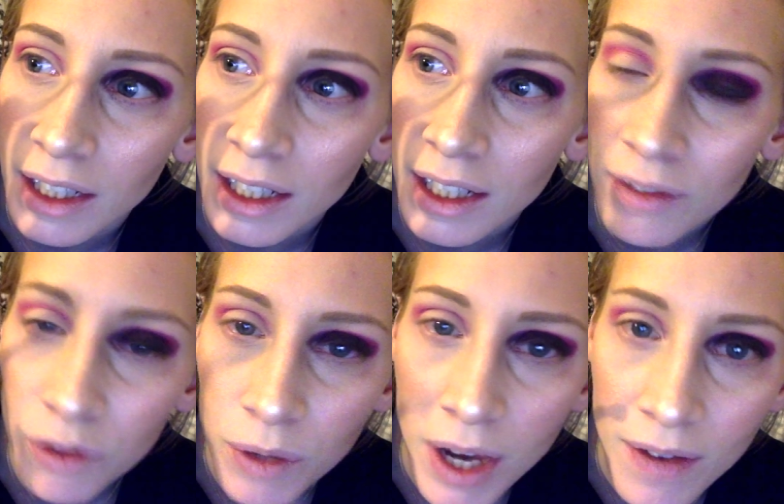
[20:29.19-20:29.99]
if
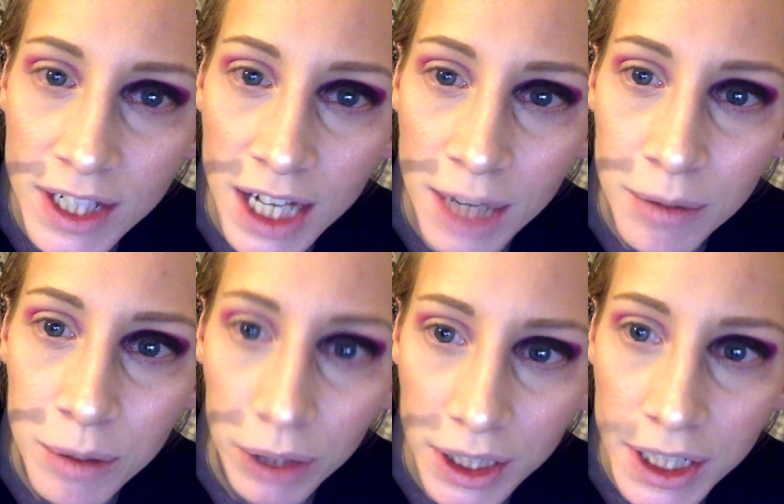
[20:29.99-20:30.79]
you have the time to
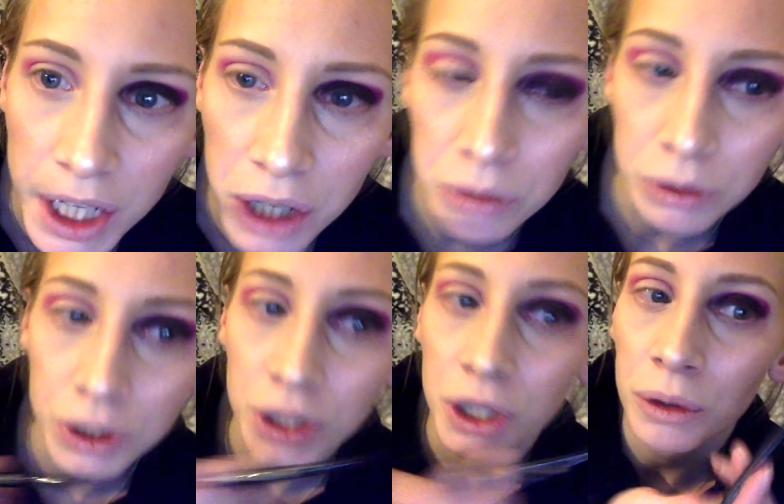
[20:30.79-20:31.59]
blend out,
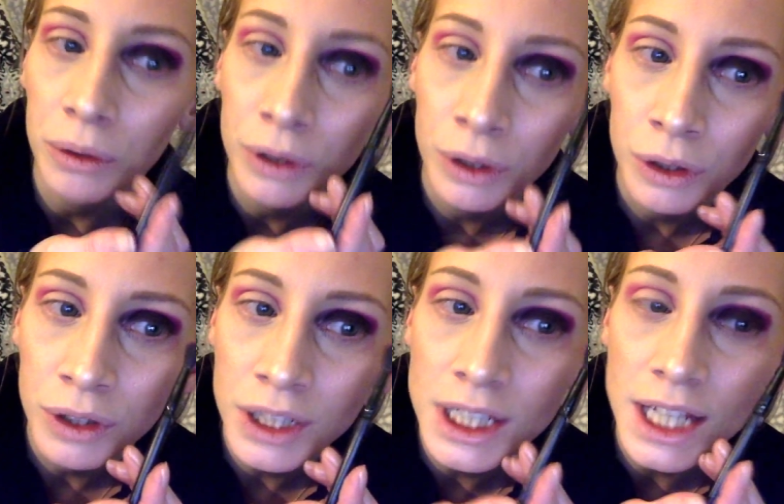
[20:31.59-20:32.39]

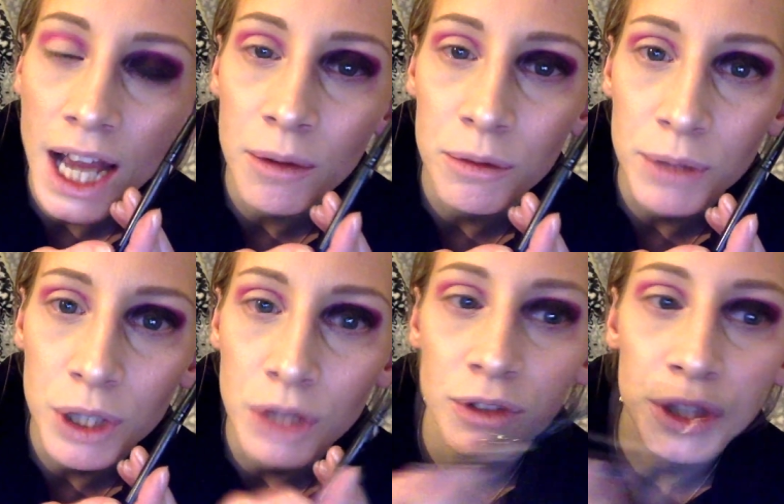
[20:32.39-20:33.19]
this eye would be
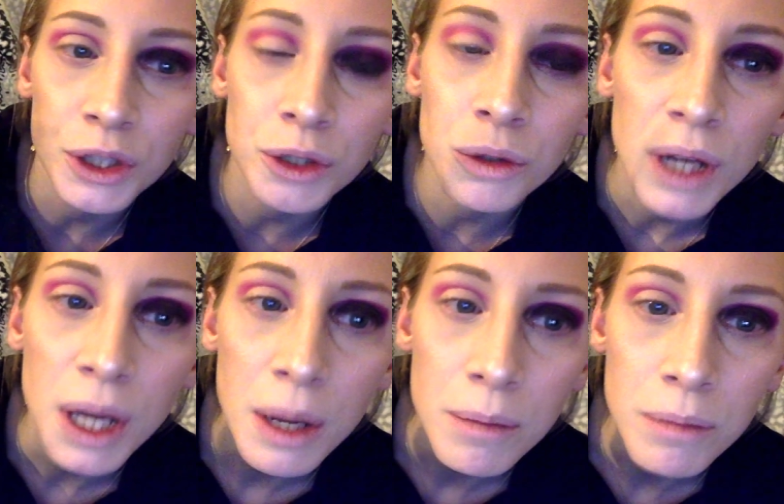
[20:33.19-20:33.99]
good for you.
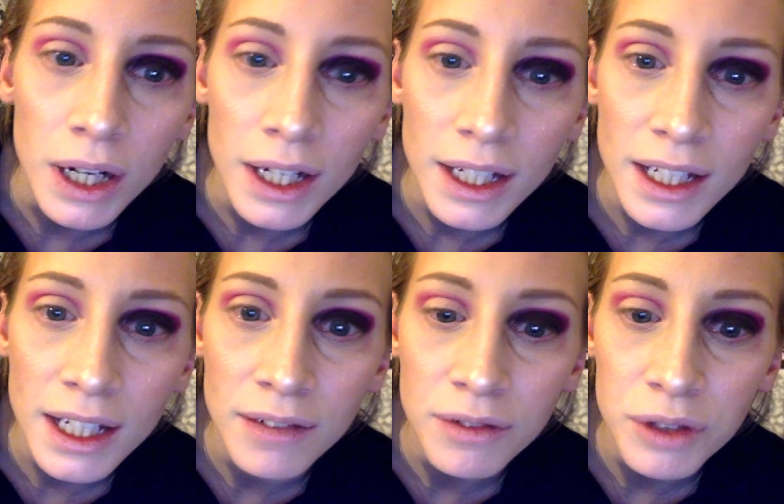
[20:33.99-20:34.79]
But
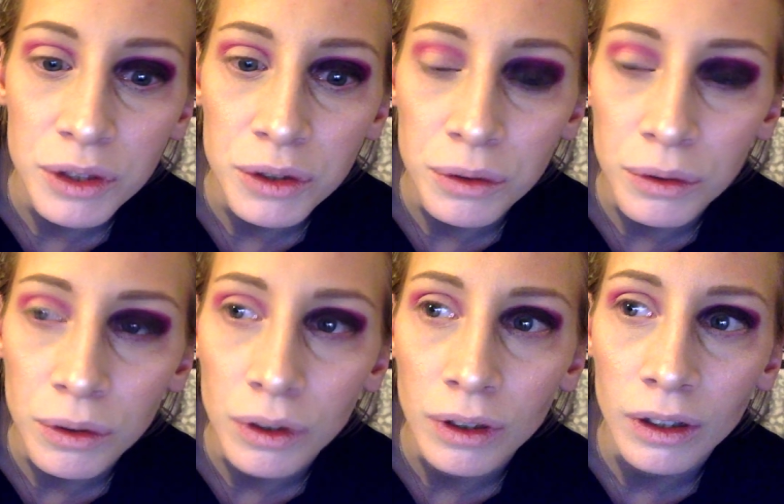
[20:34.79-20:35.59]
if you
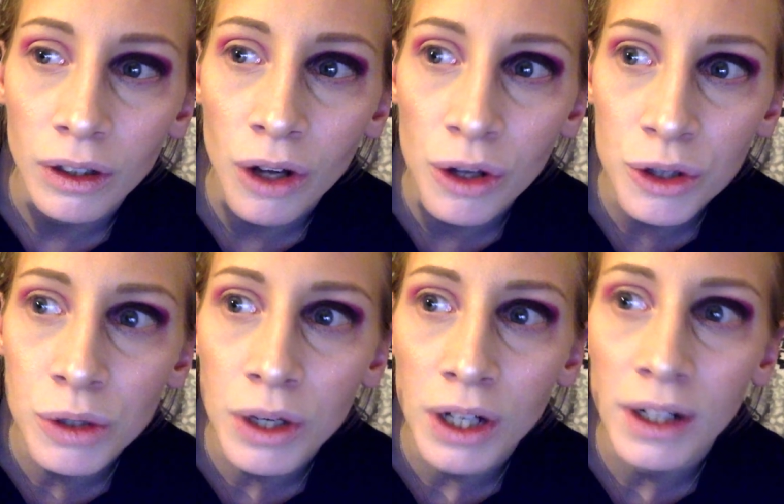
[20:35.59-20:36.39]

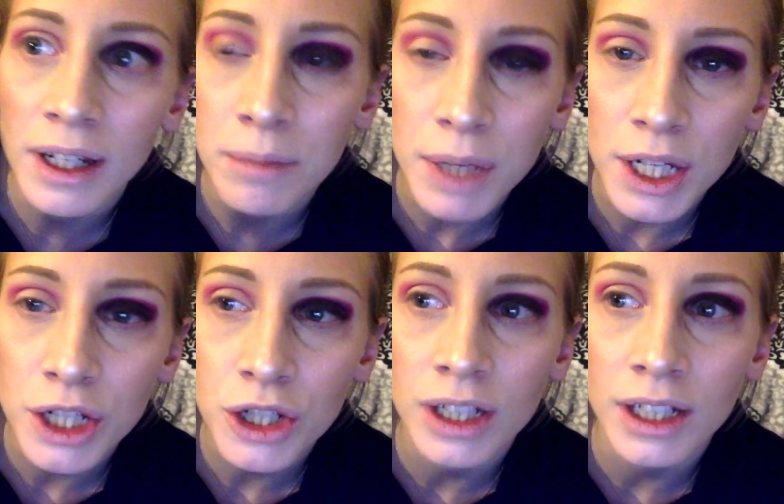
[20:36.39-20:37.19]
also are
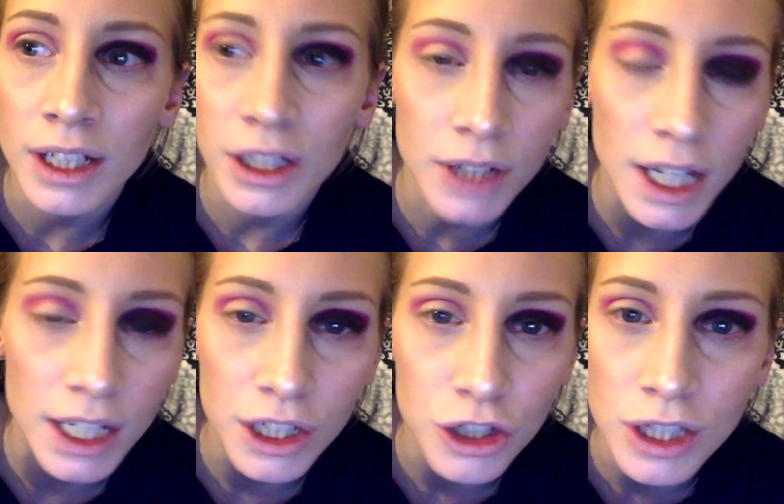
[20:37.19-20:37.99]
impatient and you're
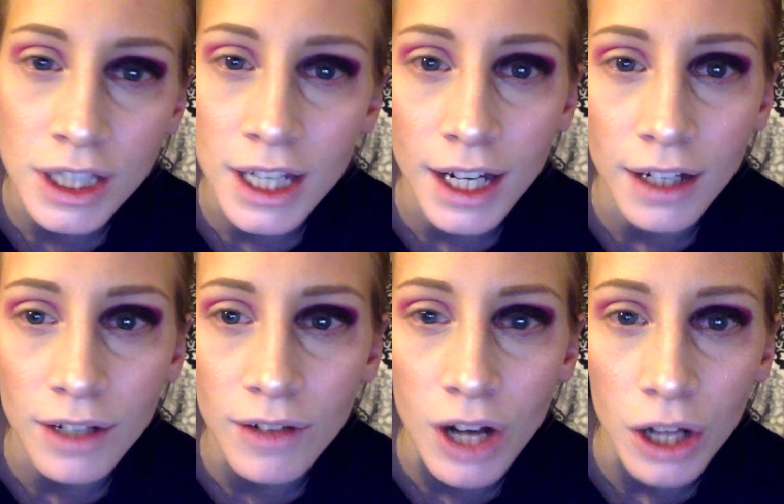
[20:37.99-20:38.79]
kind of just scared
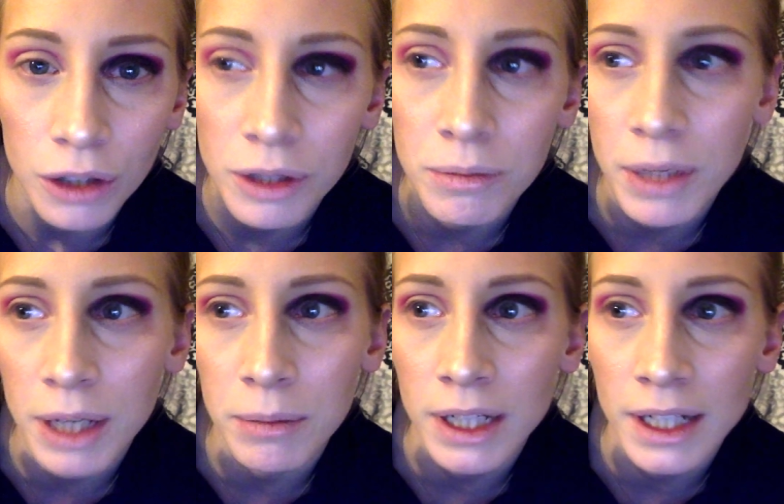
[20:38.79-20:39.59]
of color and
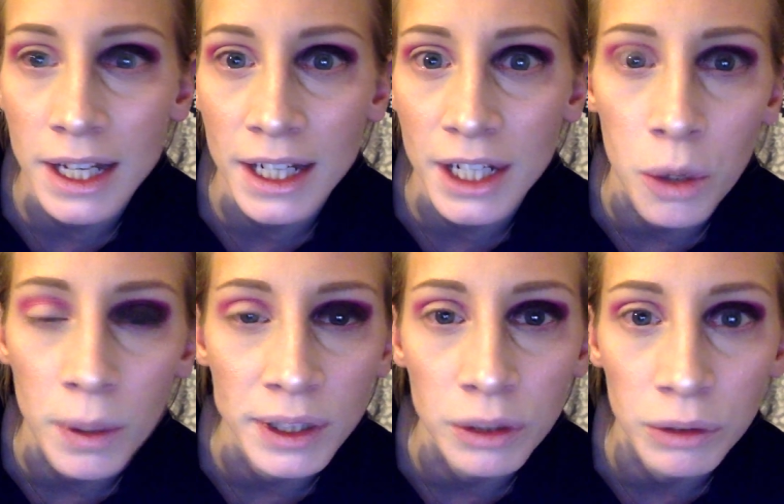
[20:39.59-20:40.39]
pigment and it
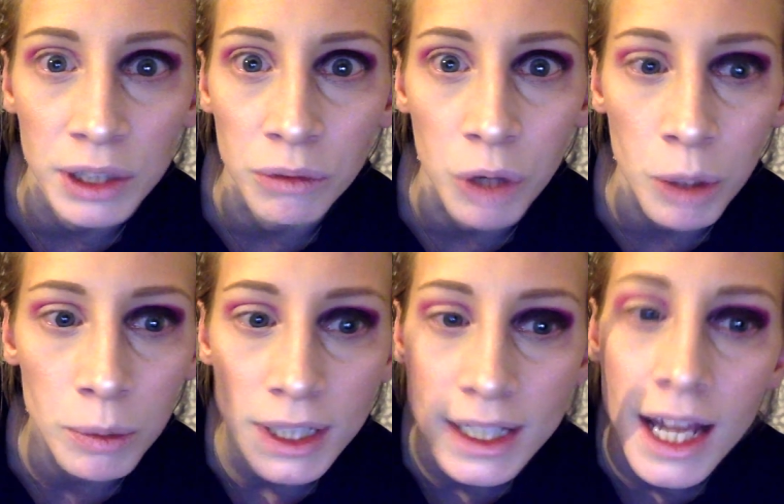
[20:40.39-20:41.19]
going in the wrong
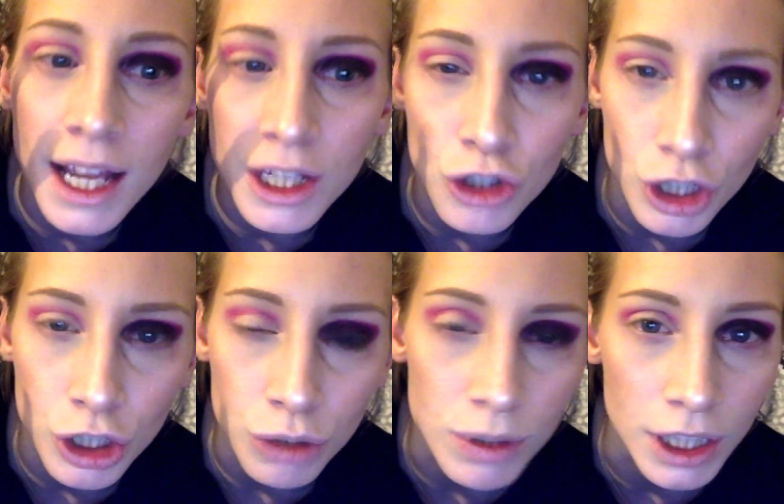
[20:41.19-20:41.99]
place, I
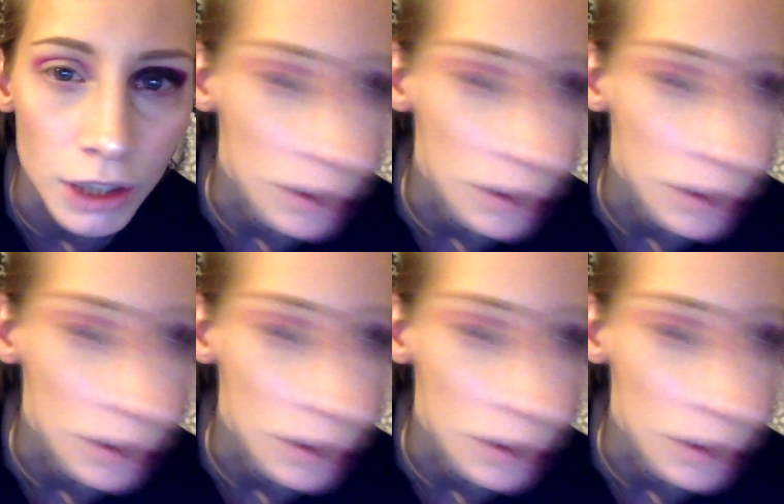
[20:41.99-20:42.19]
suggest you set your